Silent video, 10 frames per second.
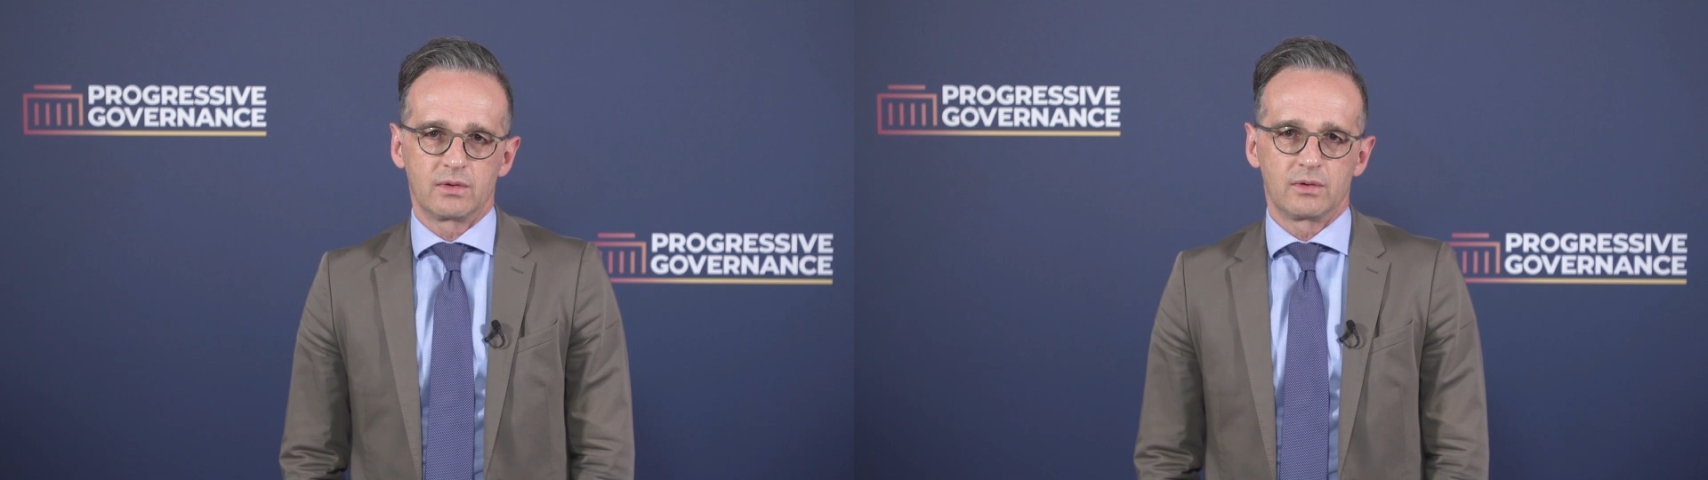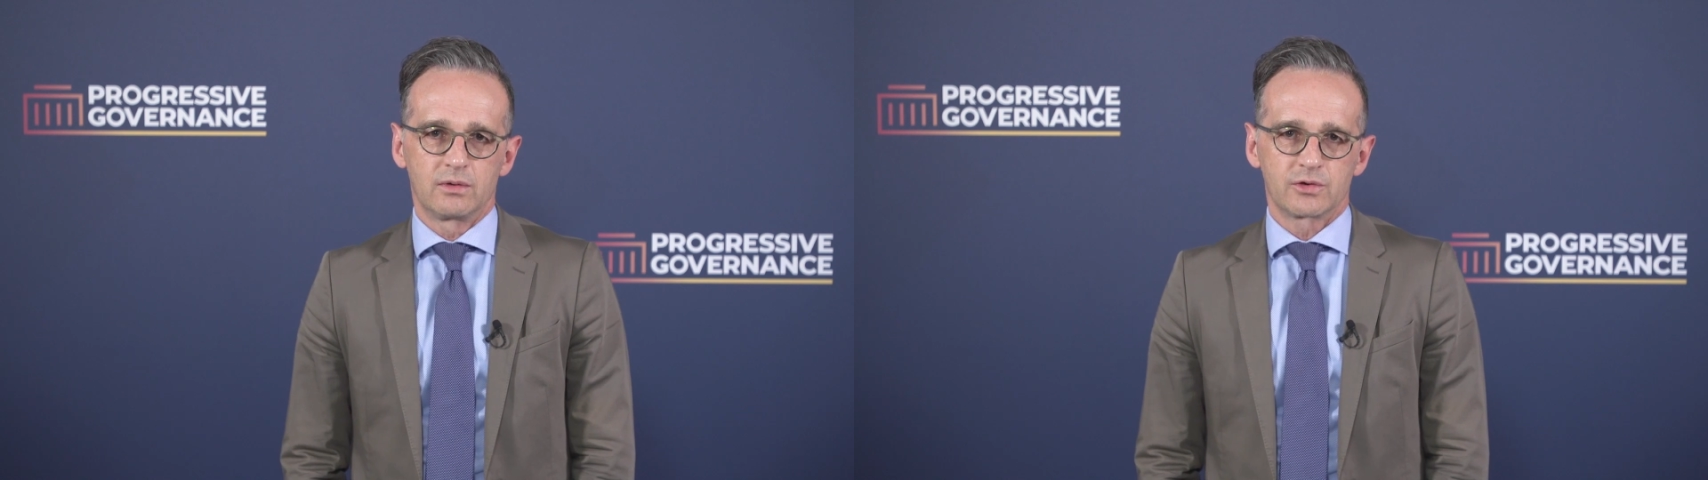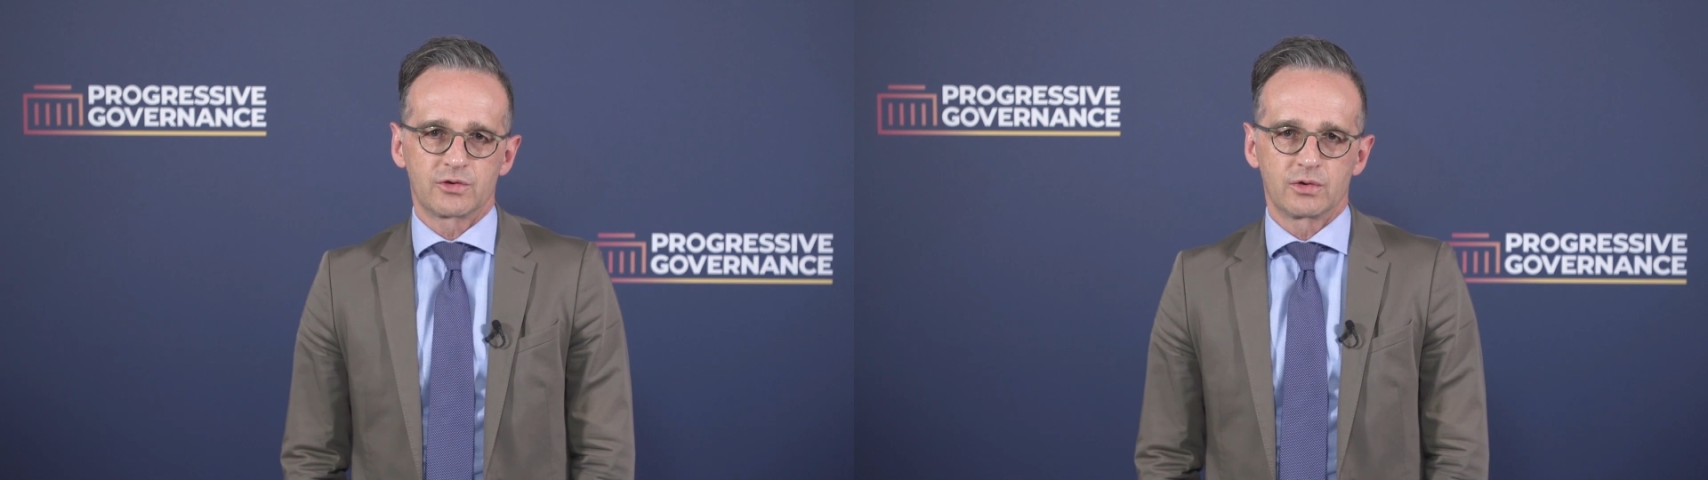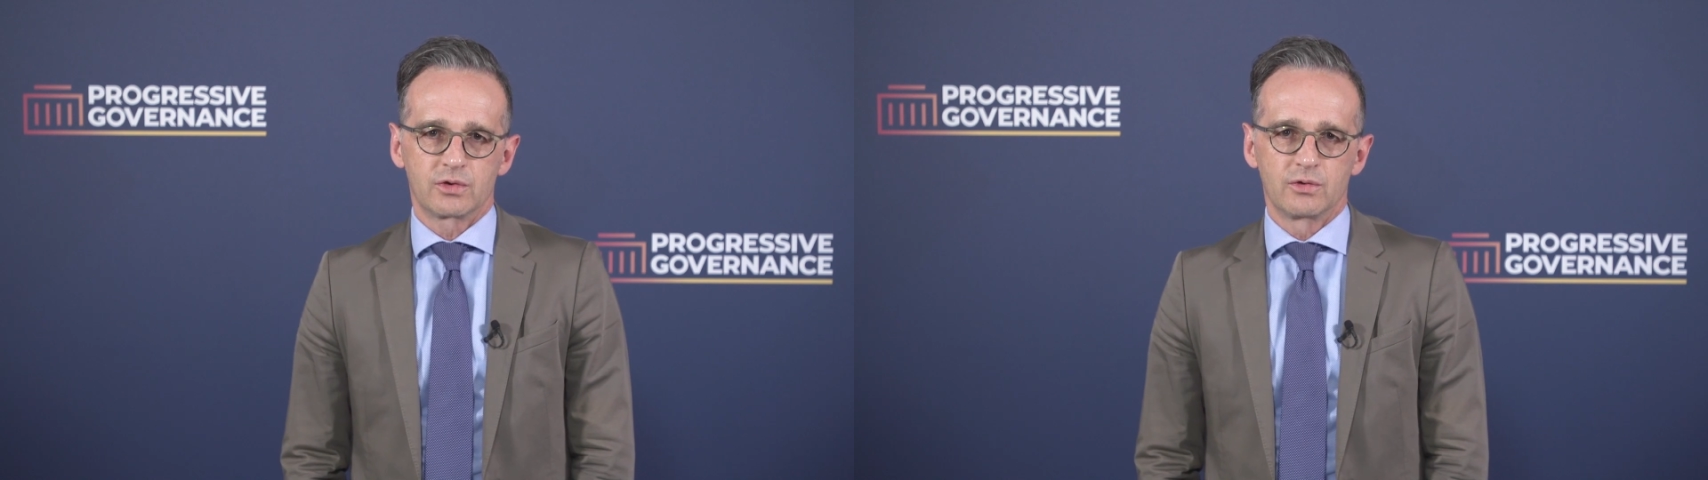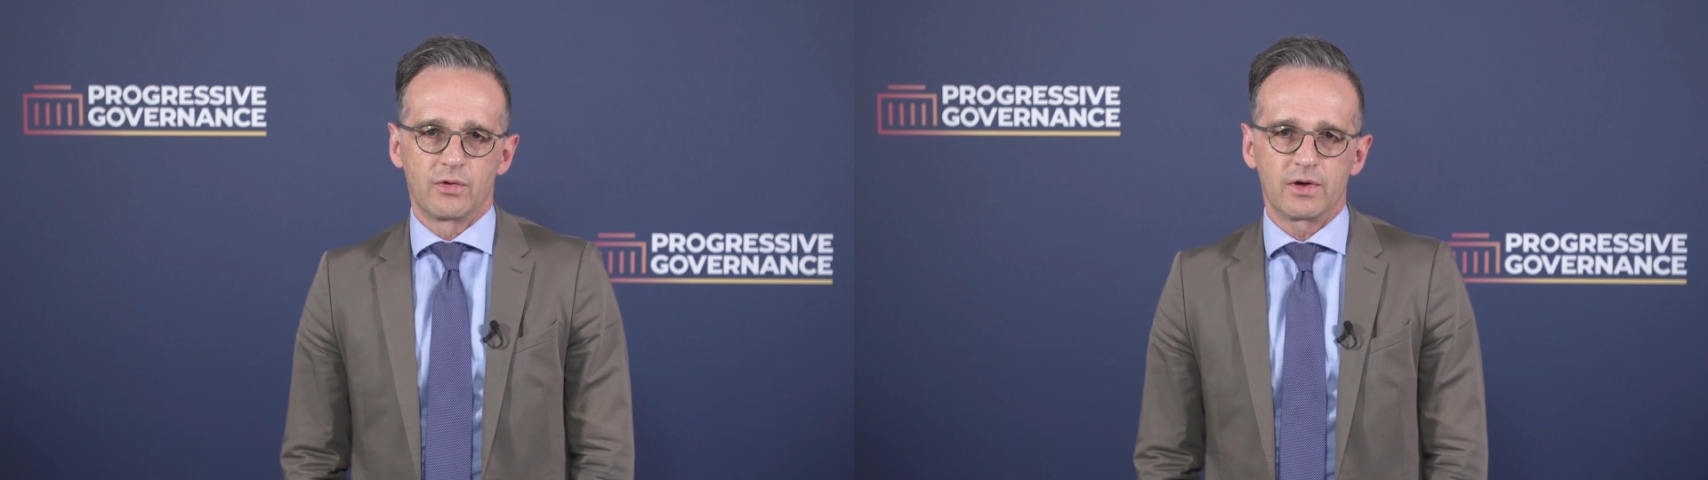also
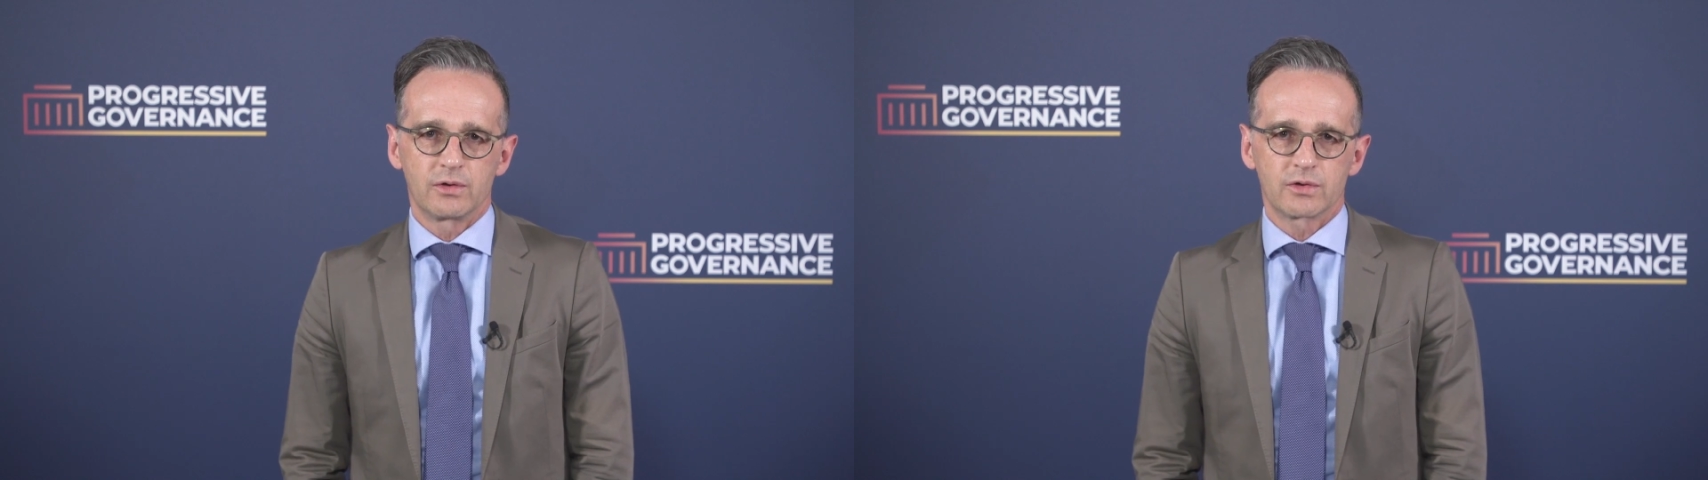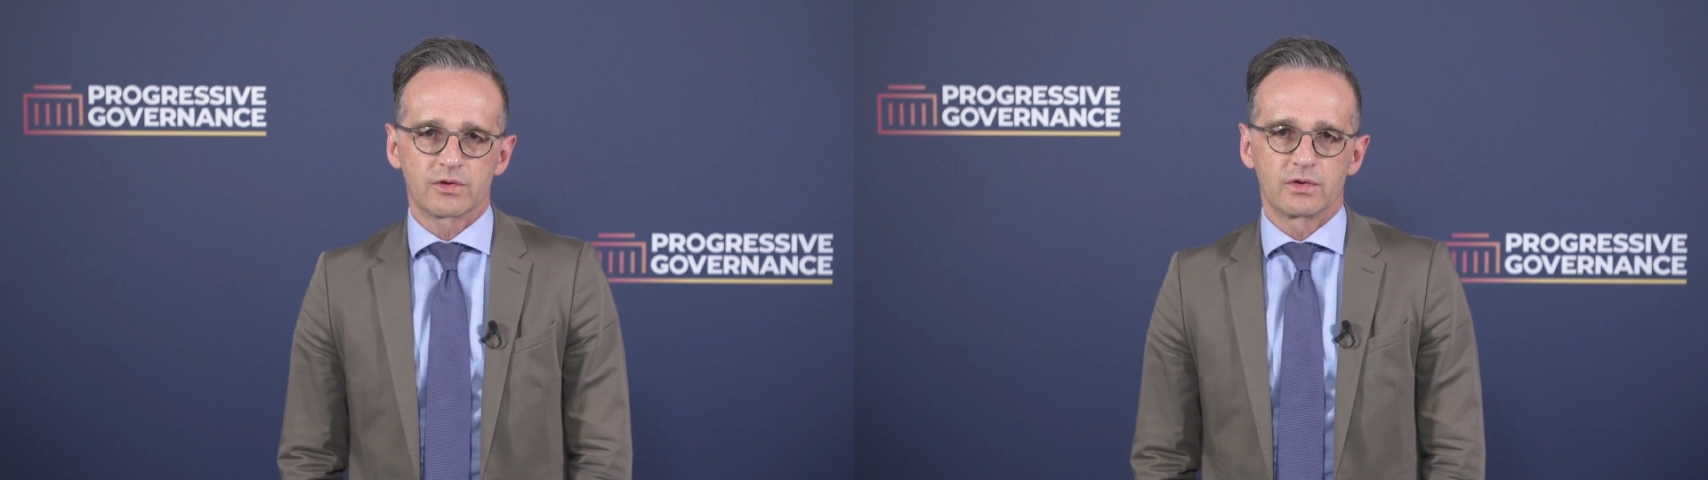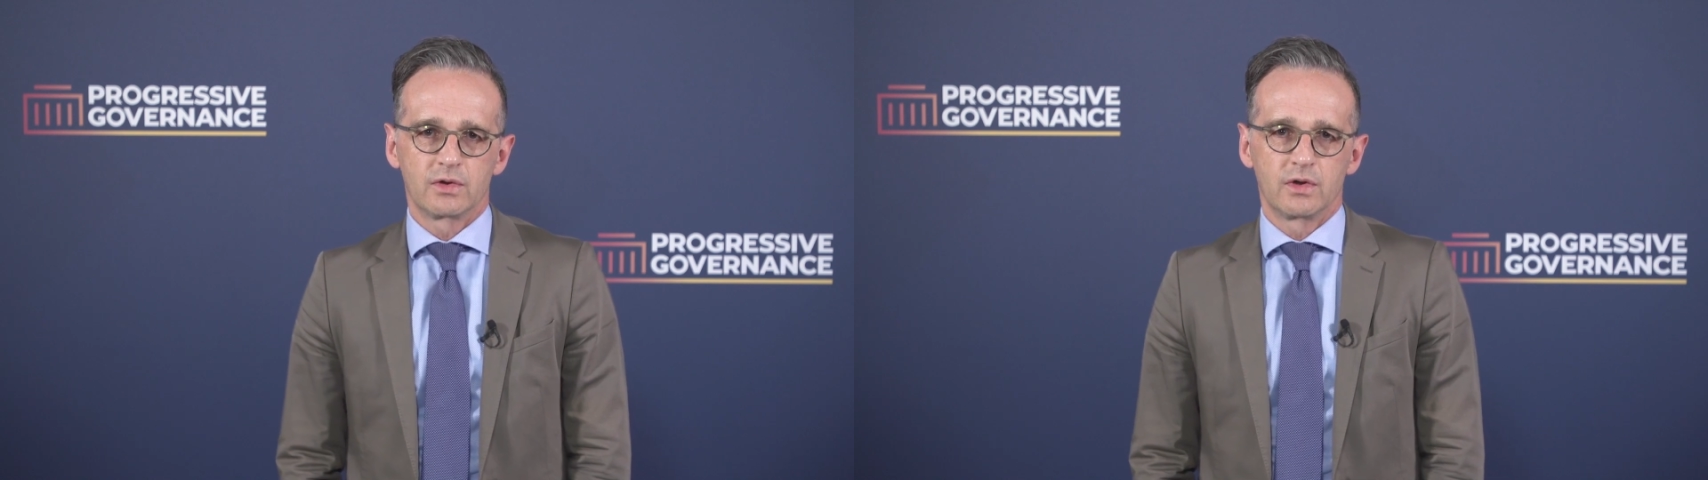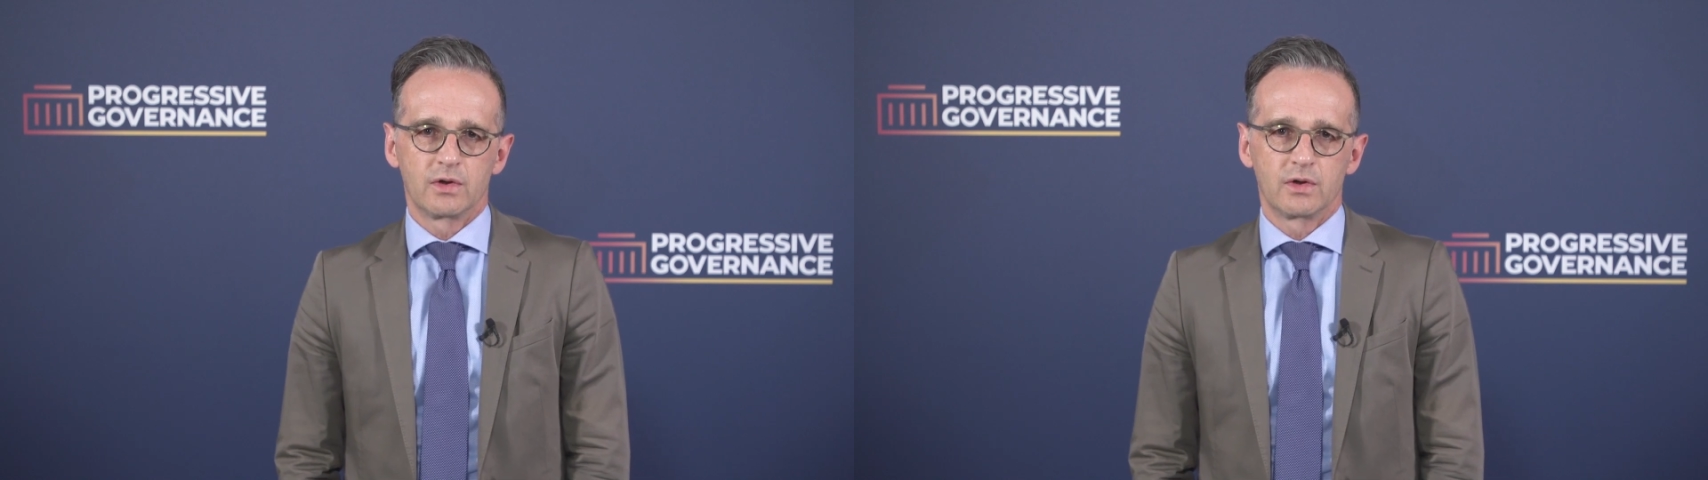to those